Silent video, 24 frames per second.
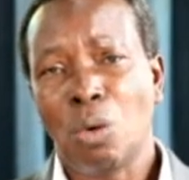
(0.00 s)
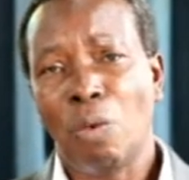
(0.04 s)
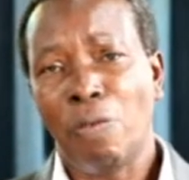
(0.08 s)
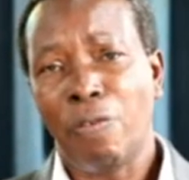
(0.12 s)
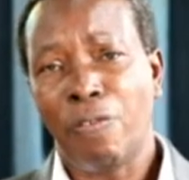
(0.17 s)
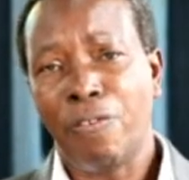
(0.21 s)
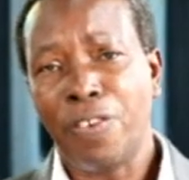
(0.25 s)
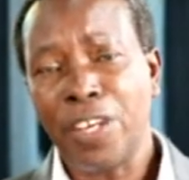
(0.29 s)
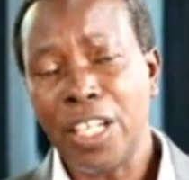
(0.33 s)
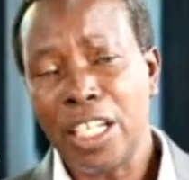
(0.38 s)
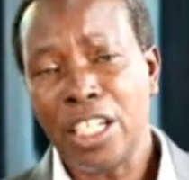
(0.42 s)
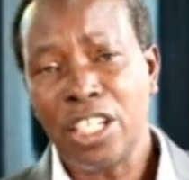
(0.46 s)

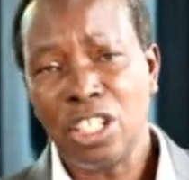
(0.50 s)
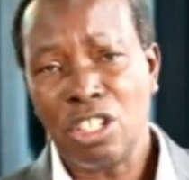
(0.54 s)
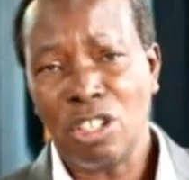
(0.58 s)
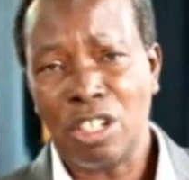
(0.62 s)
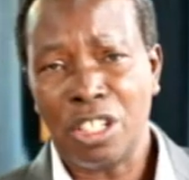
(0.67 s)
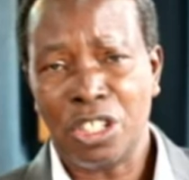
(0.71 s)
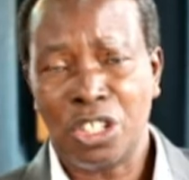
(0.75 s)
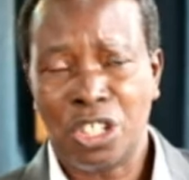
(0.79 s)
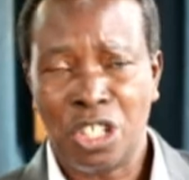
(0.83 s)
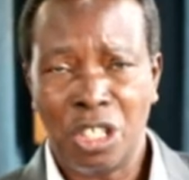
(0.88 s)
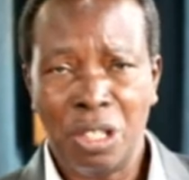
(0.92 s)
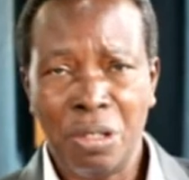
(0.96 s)
to feed
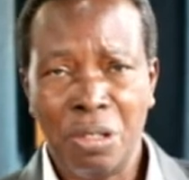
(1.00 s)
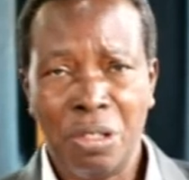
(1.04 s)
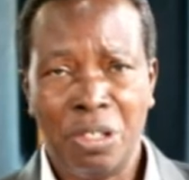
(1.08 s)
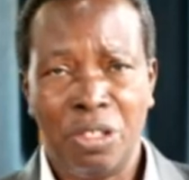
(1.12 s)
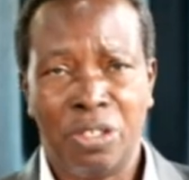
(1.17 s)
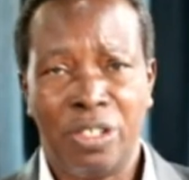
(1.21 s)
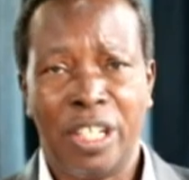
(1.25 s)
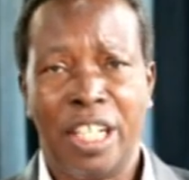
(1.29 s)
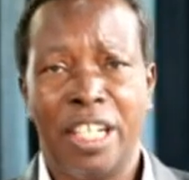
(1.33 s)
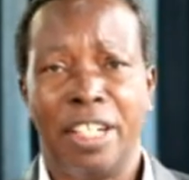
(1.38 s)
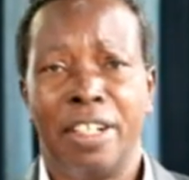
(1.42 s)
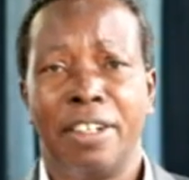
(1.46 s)
your
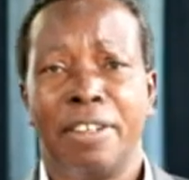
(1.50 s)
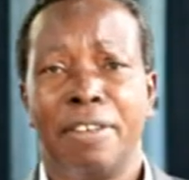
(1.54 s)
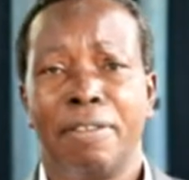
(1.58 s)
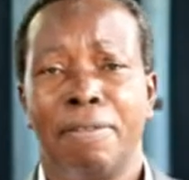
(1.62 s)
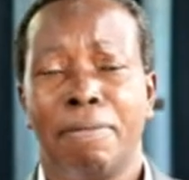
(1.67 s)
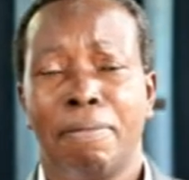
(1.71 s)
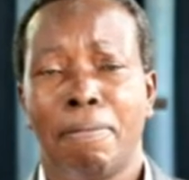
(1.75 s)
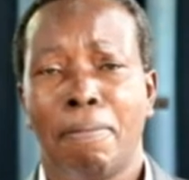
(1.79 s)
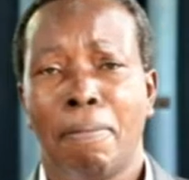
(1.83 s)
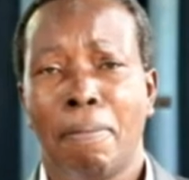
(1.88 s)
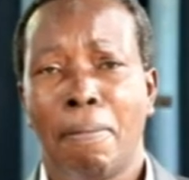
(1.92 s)
children,